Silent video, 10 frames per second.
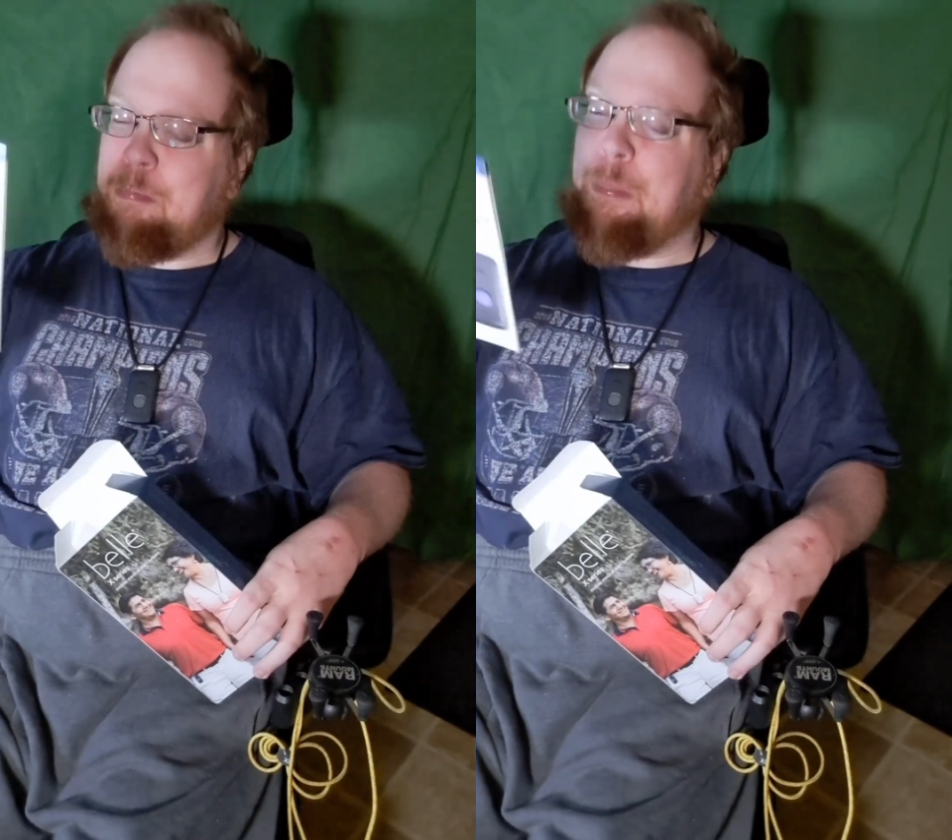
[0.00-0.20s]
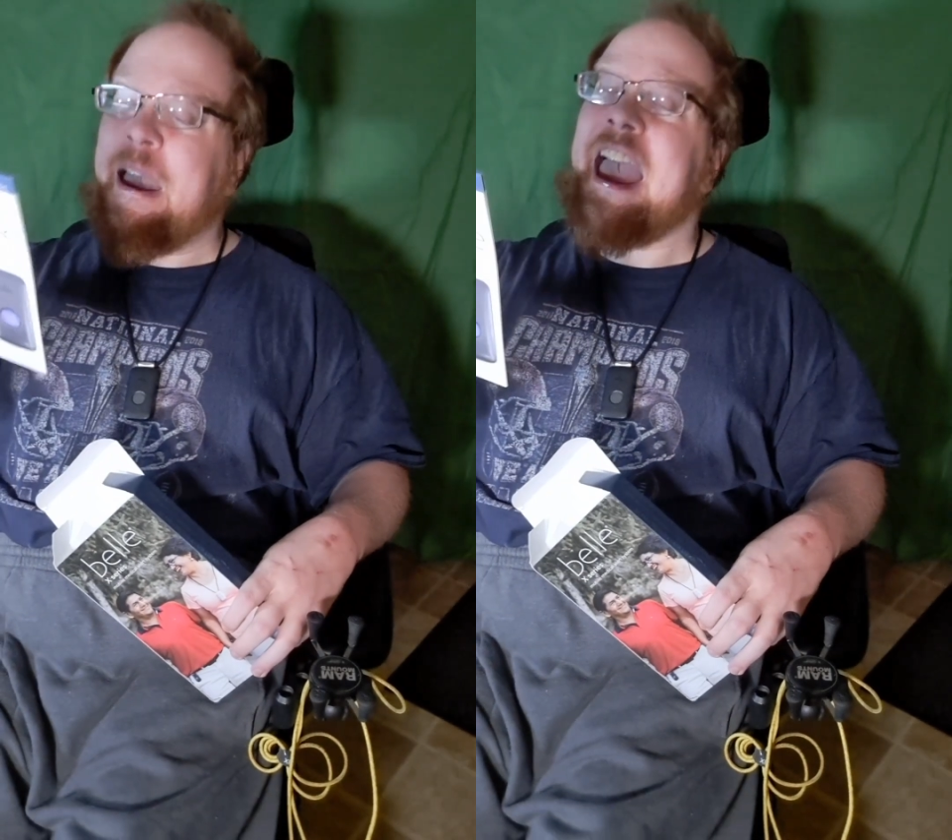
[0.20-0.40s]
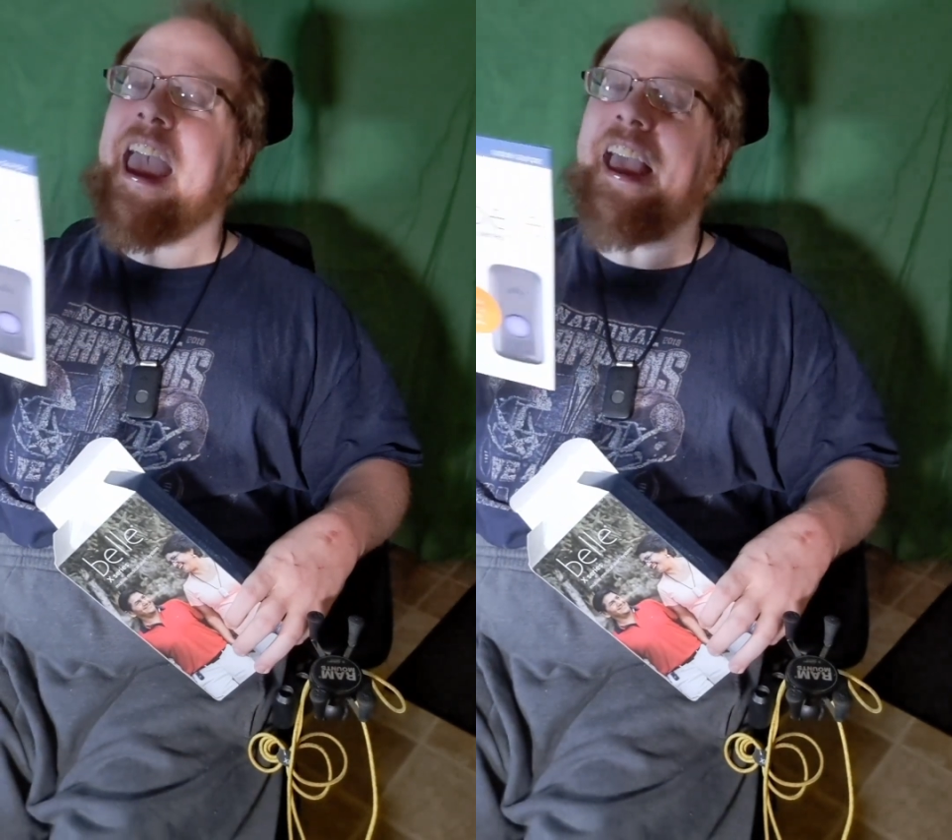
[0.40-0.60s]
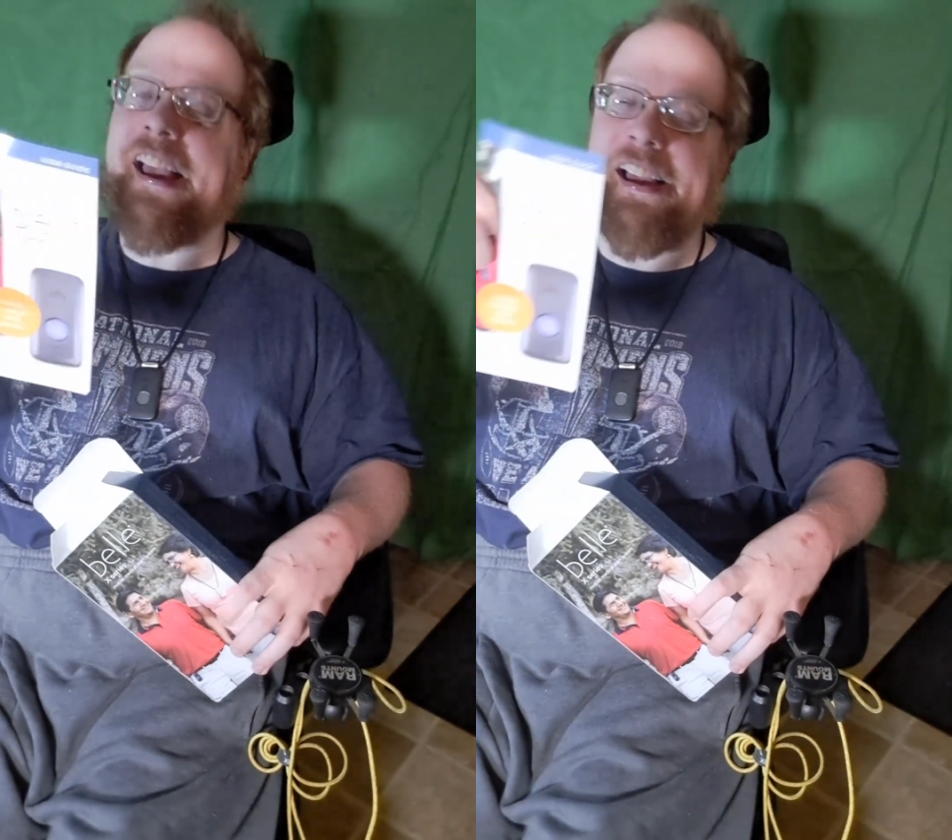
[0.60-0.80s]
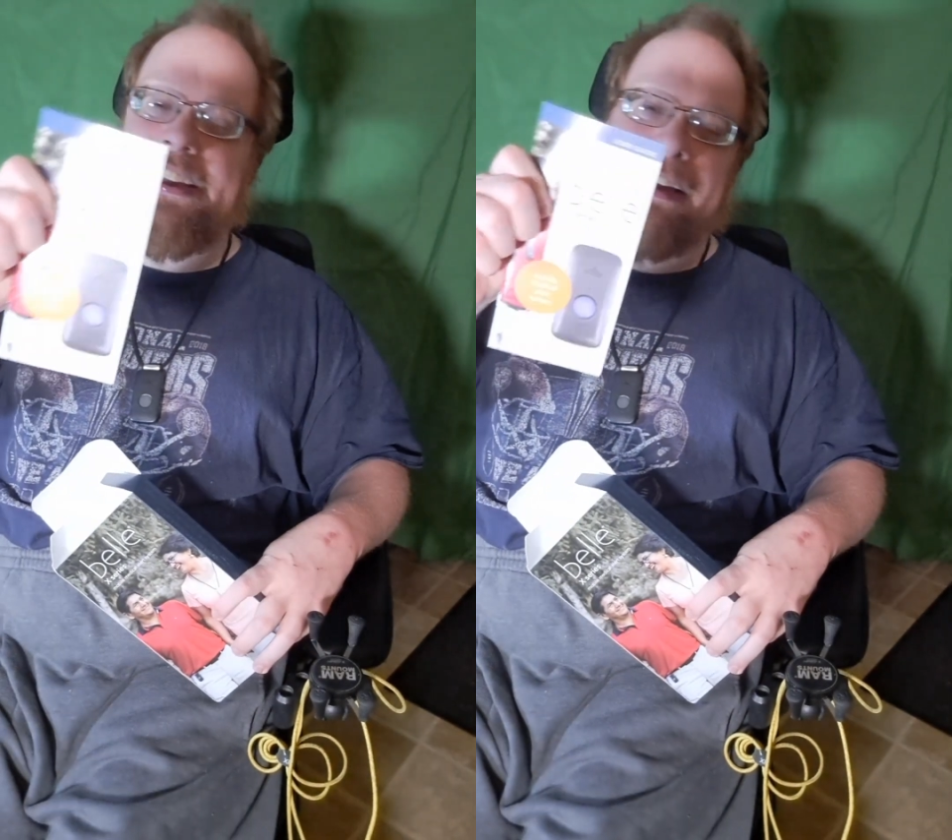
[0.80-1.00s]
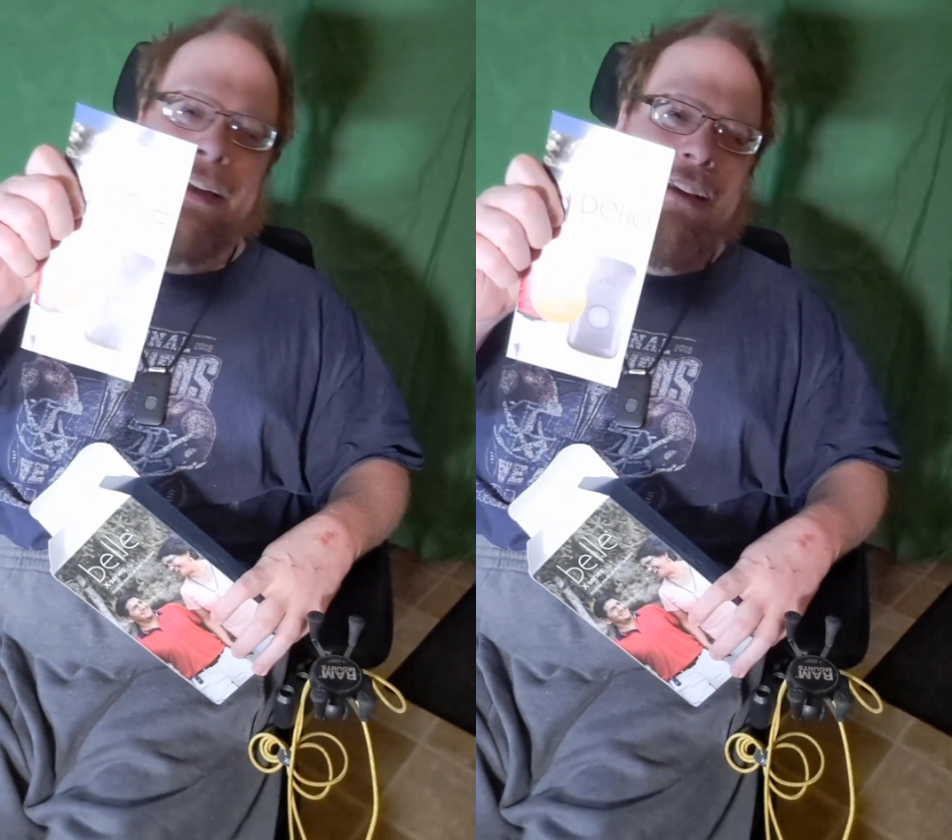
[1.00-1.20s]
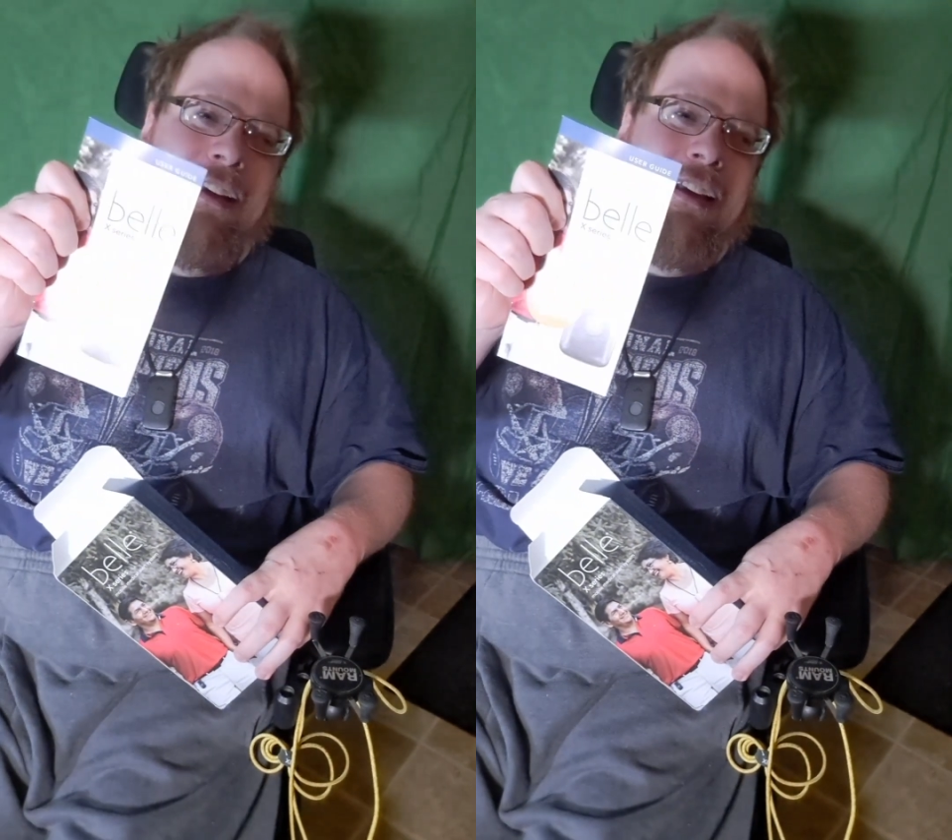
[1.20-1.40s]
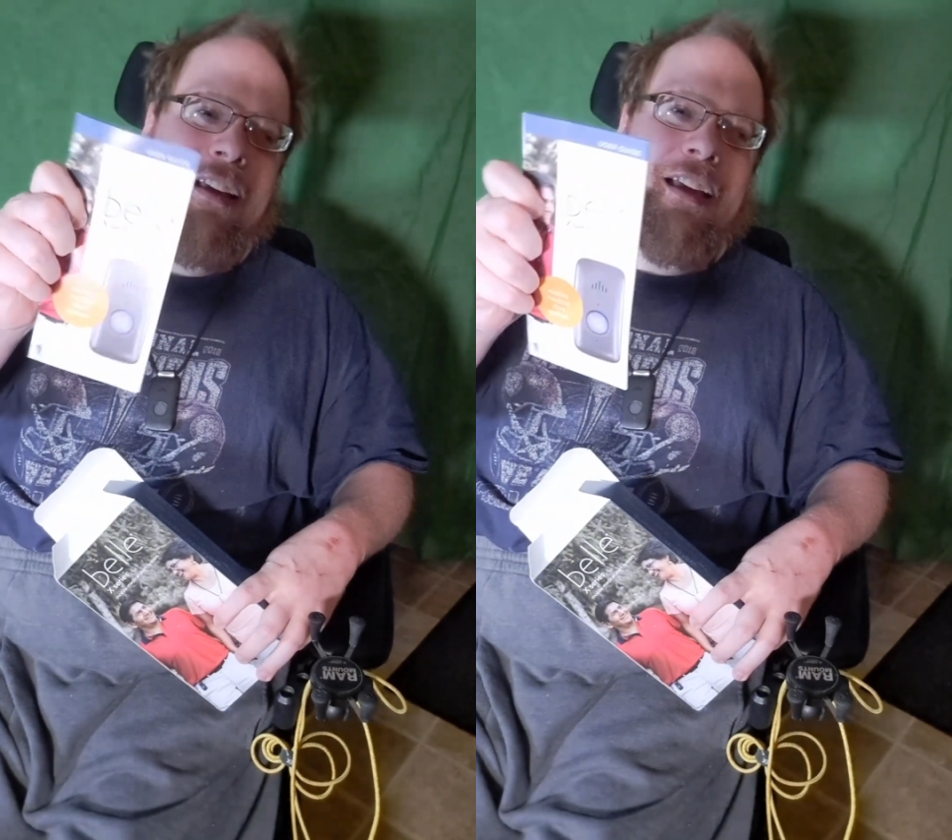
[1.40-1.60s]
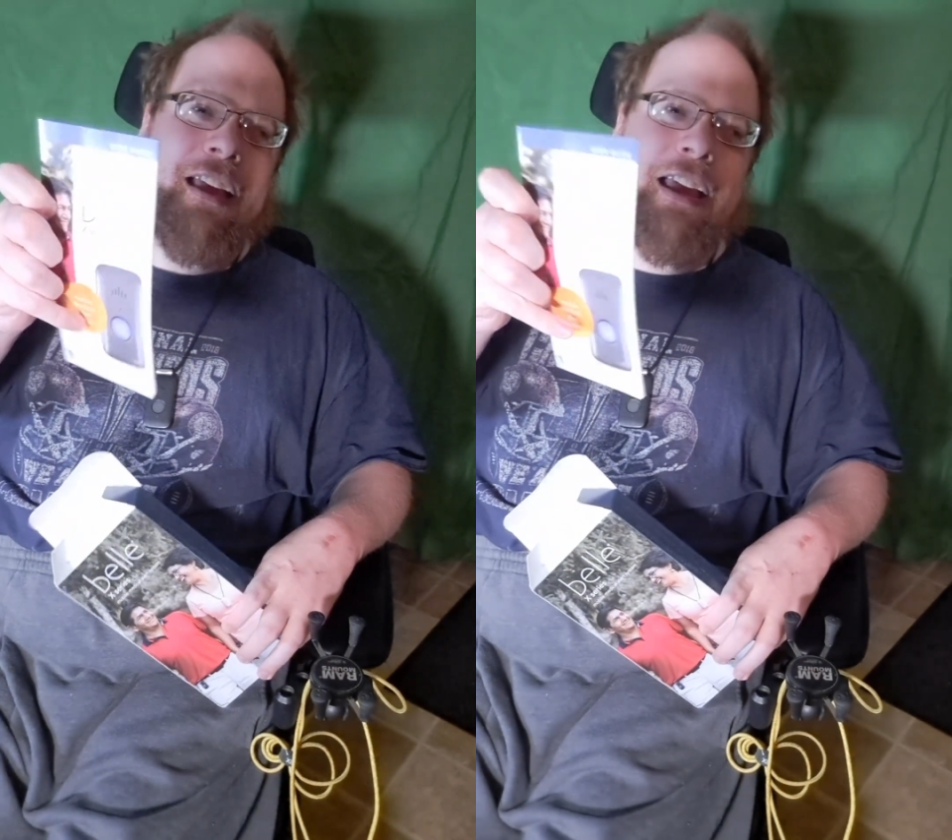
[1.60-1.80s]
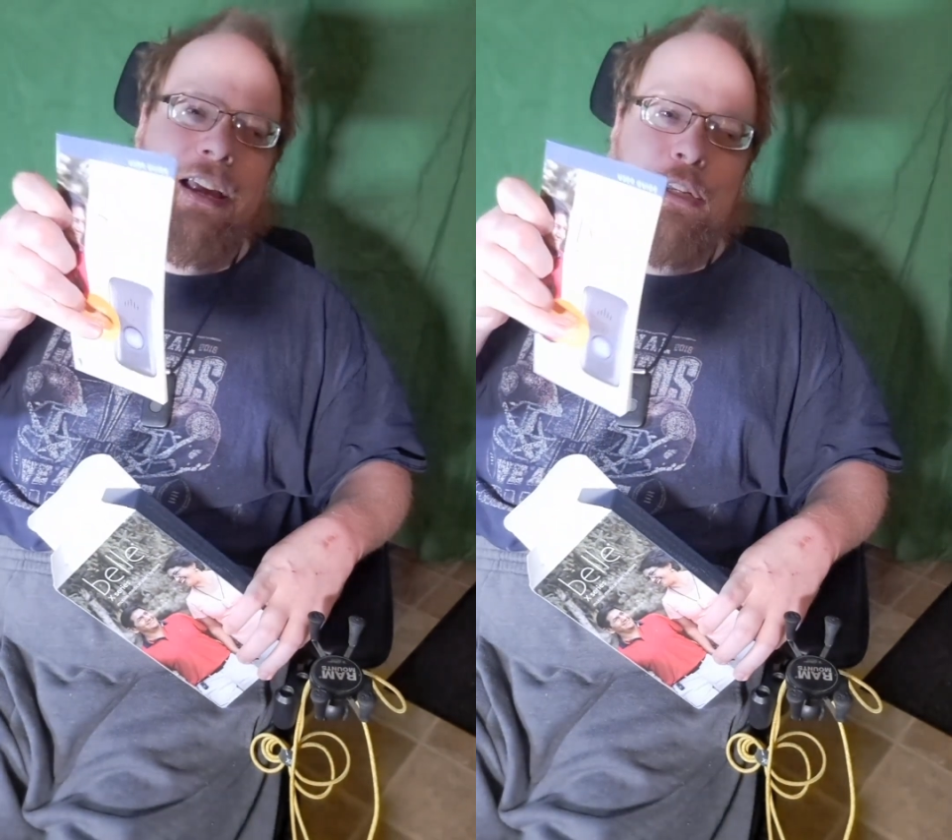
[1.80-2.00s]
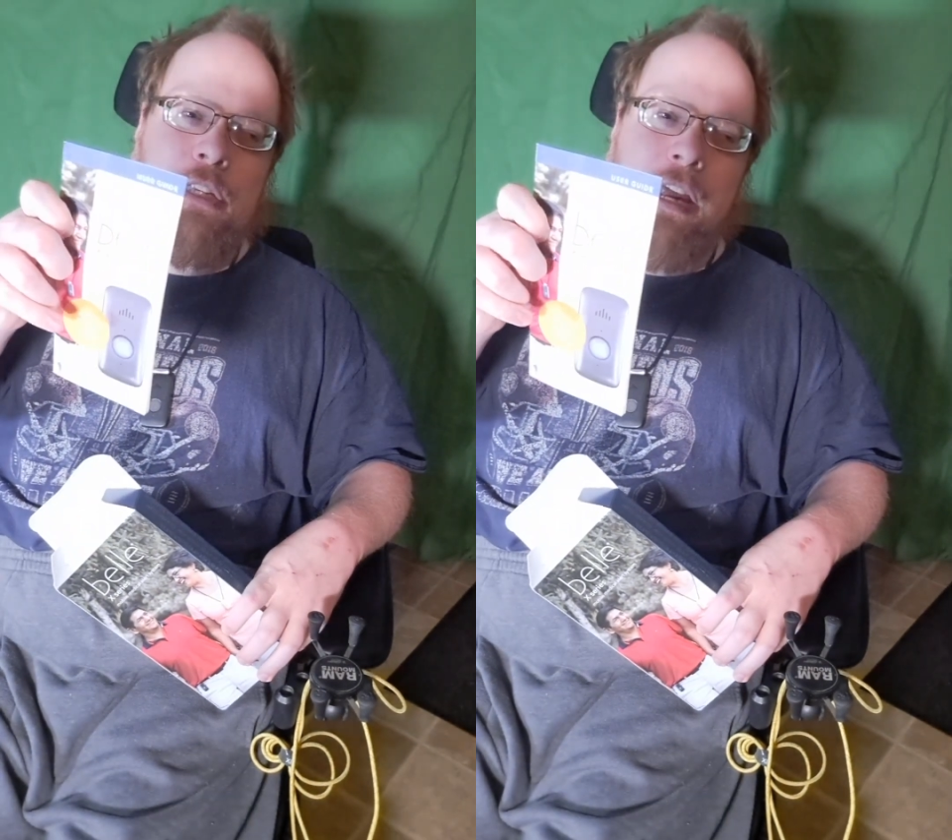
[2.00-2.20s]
bang, is a